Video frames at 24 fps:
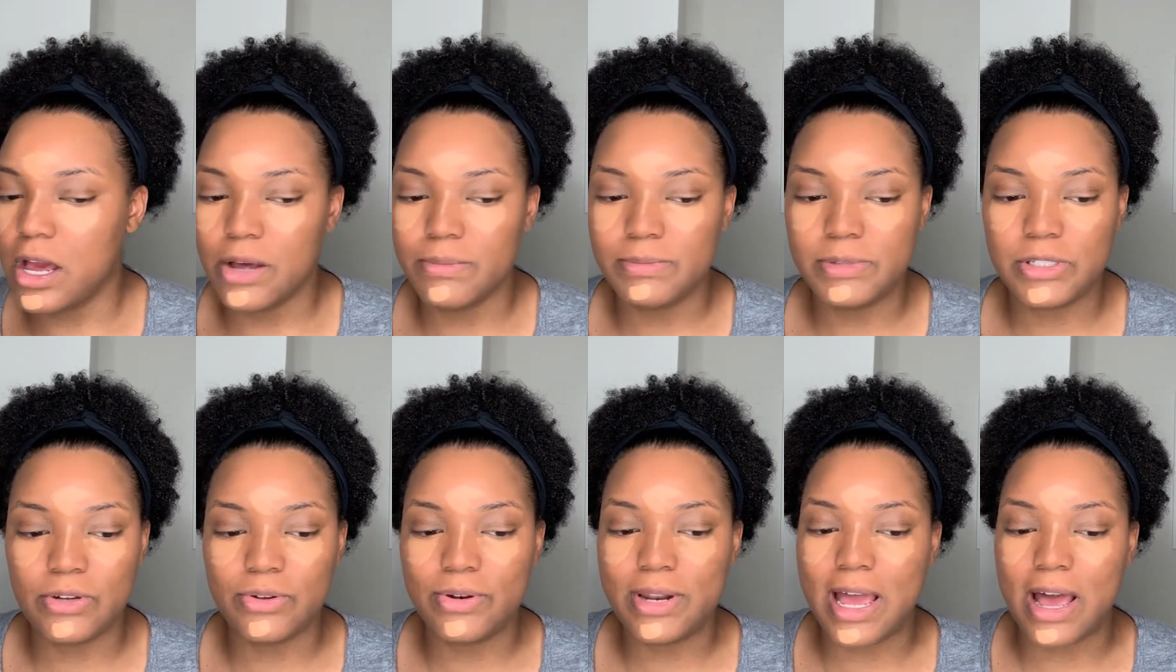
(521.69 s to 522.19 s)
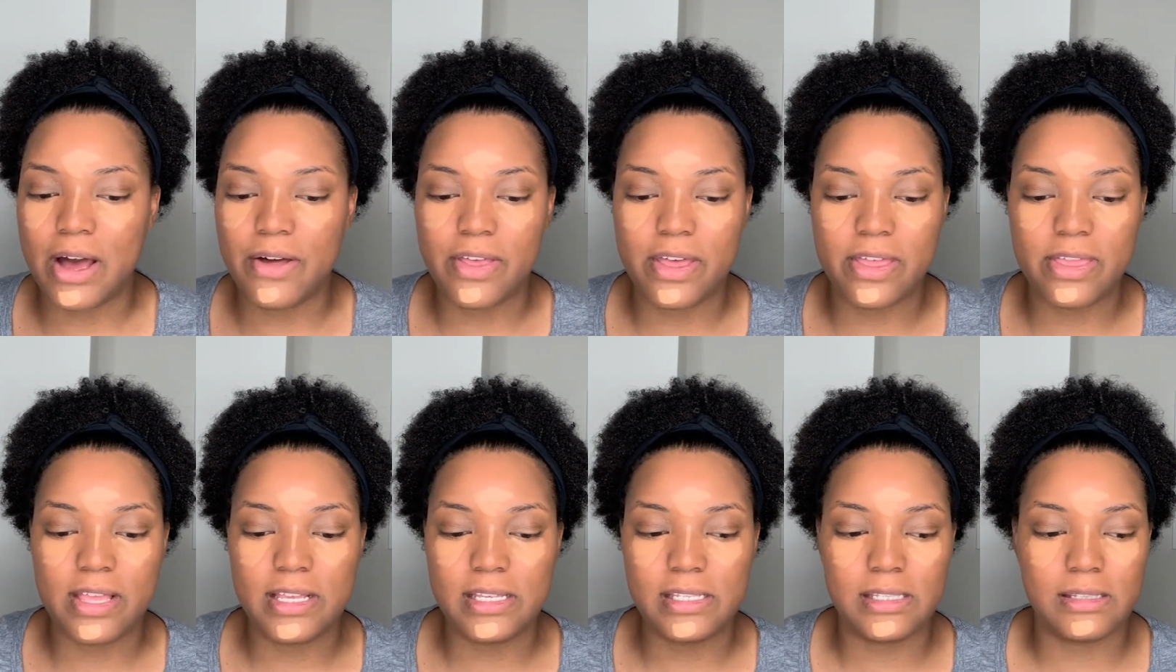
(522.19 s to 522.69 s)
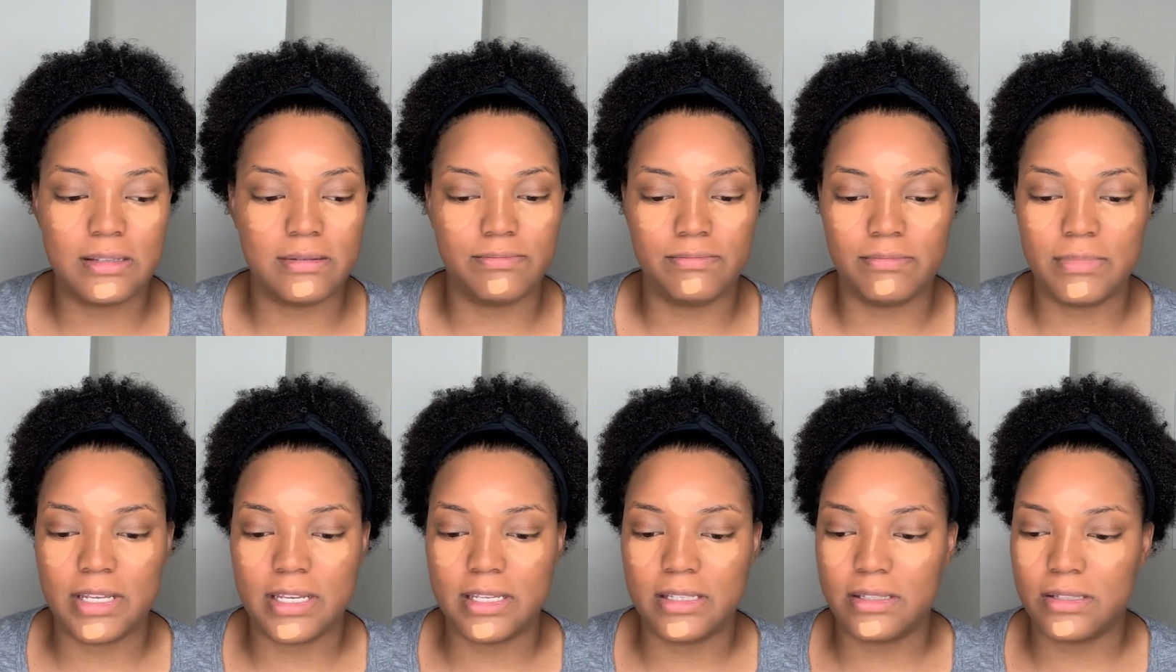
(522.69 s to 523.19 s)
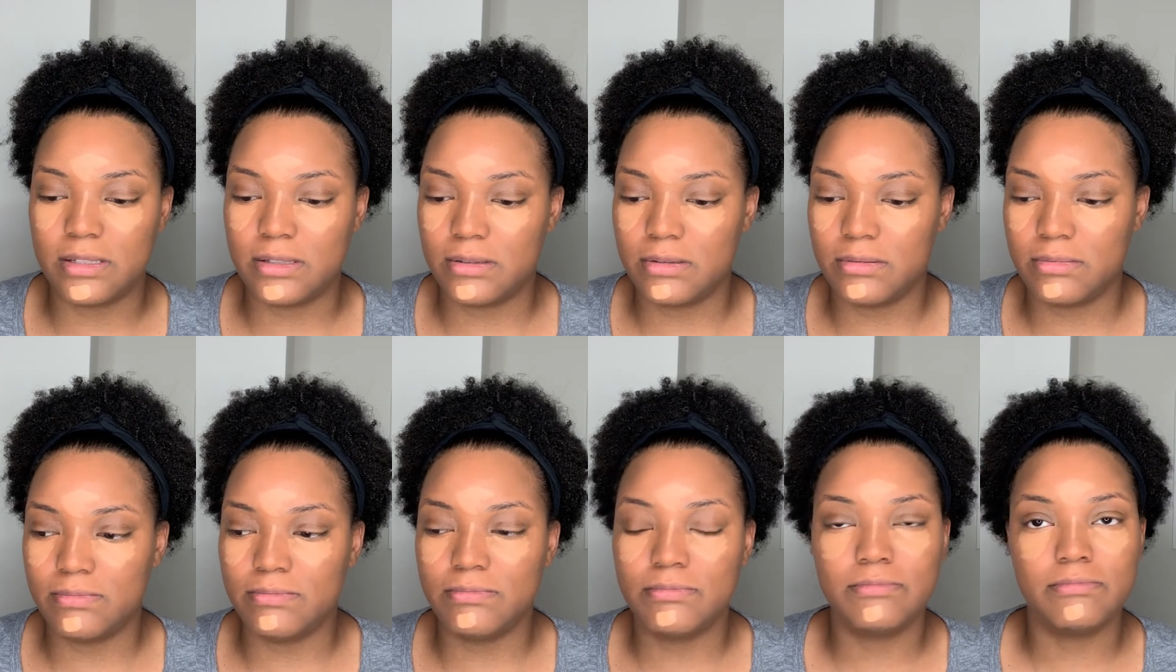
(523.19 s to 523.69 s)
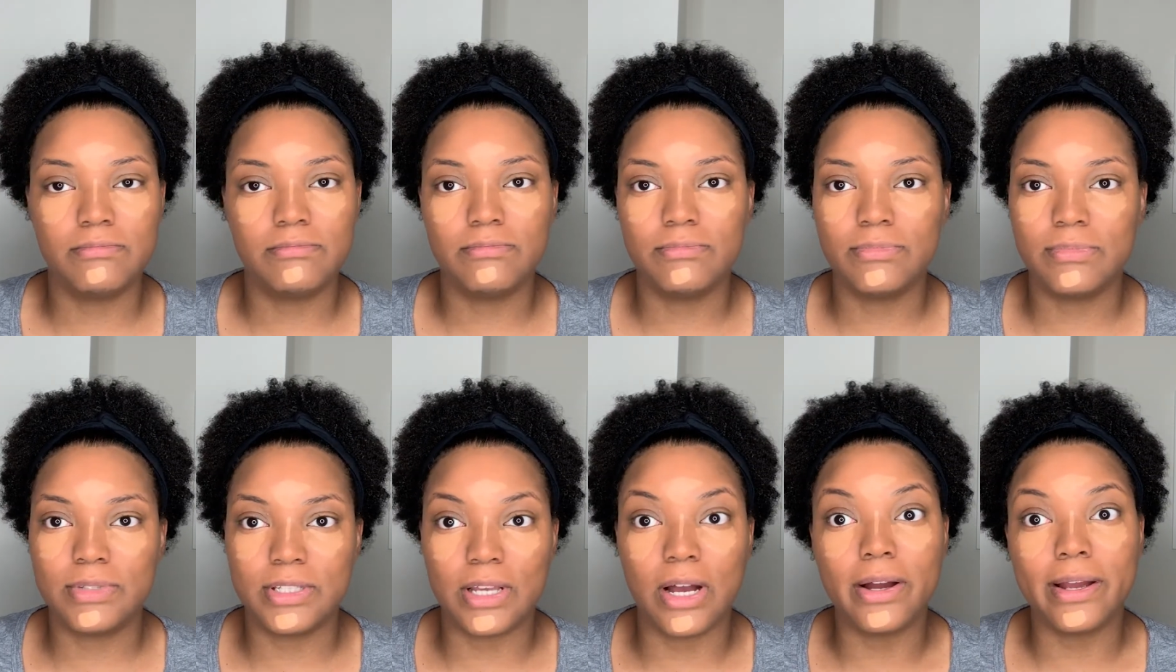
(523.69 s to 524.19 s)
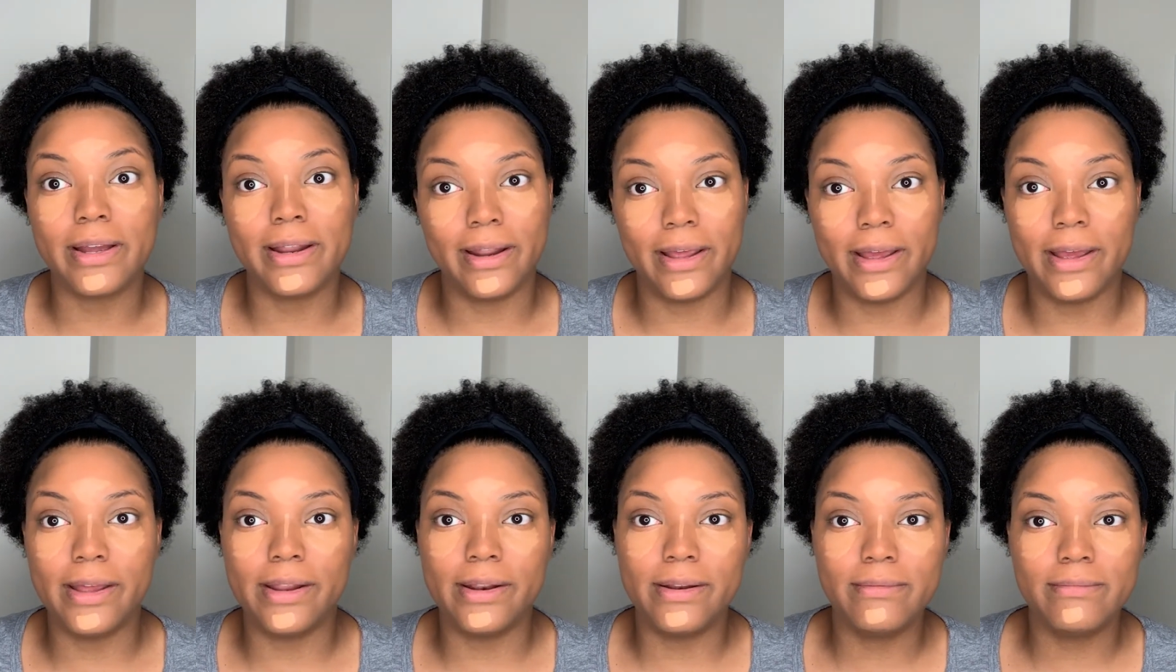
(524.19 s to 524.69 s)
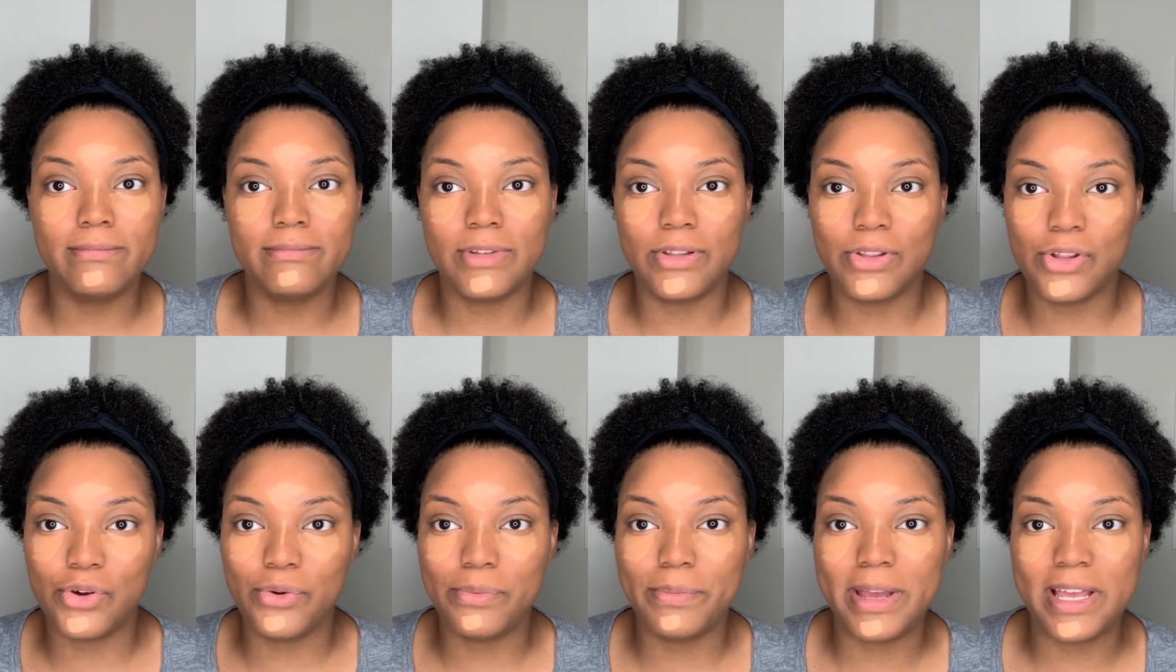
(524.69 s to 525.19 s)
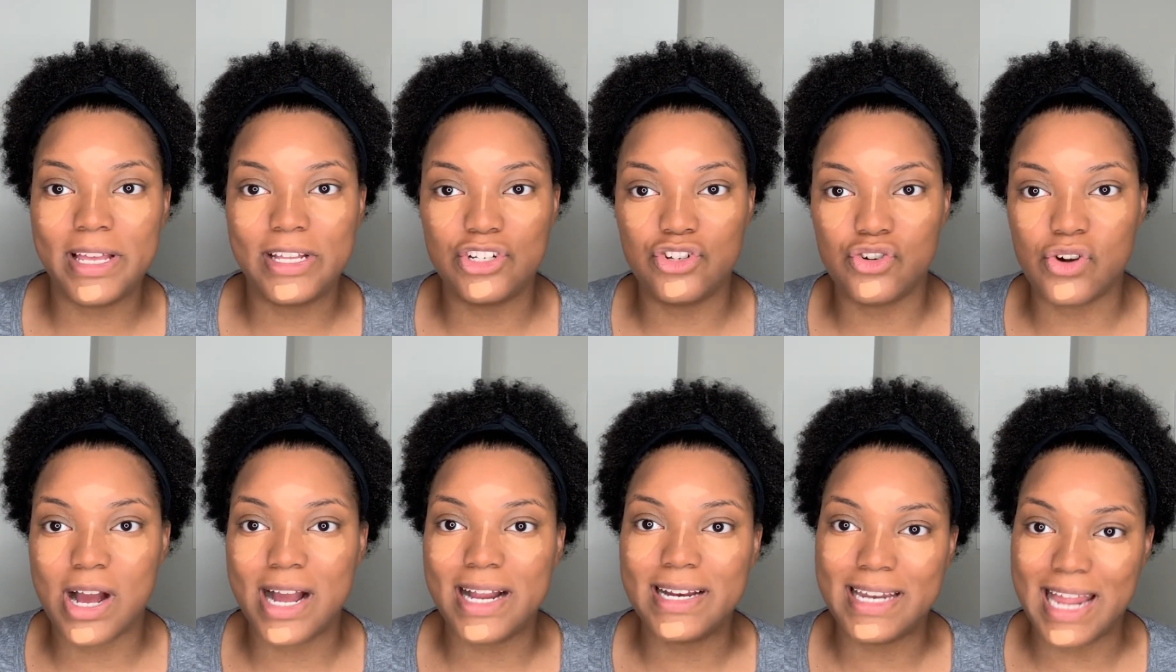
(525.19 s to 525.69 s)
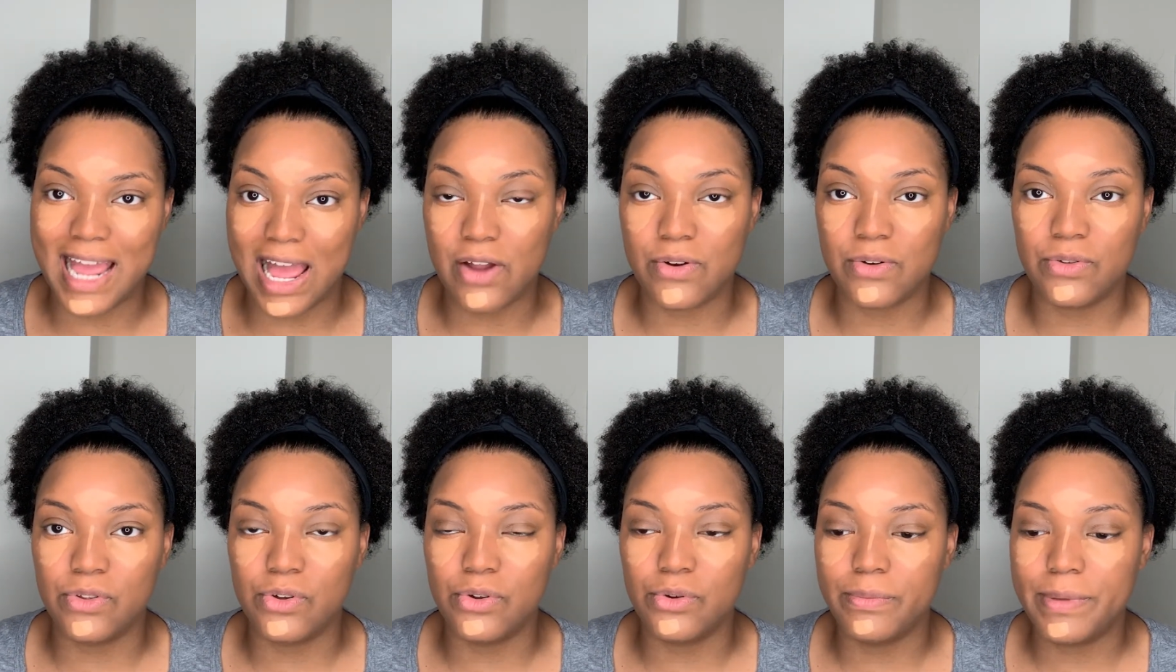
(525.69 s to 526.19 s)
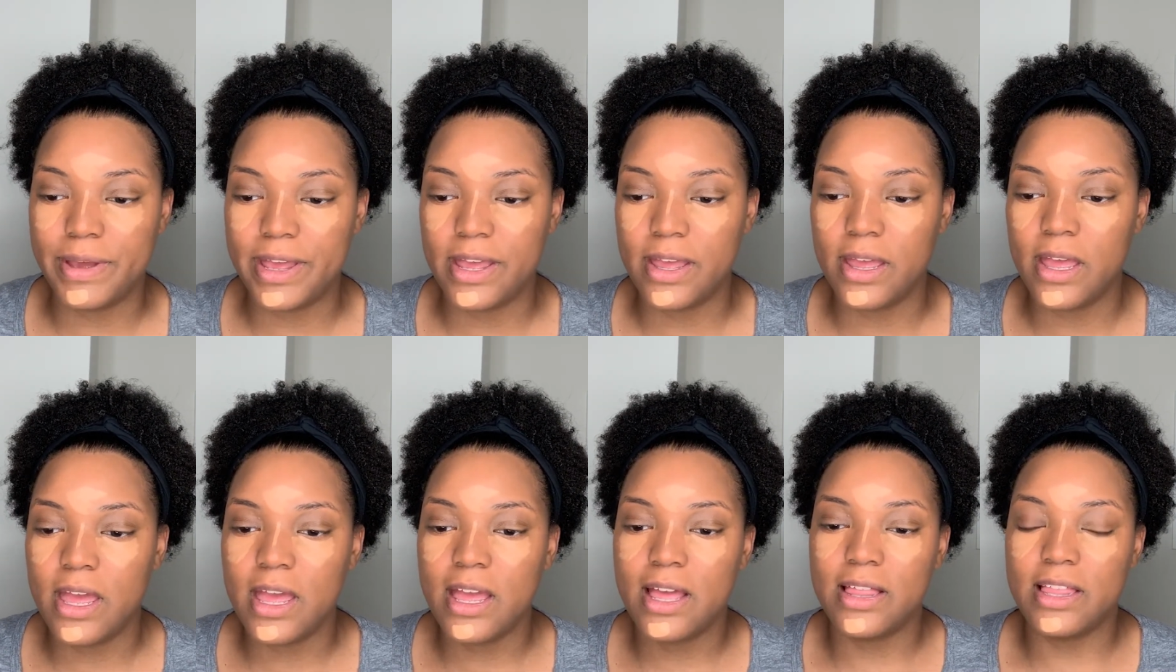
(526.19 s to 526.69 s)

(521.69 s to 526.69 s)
So now that this has sunken in a little bit, dried down a little bit,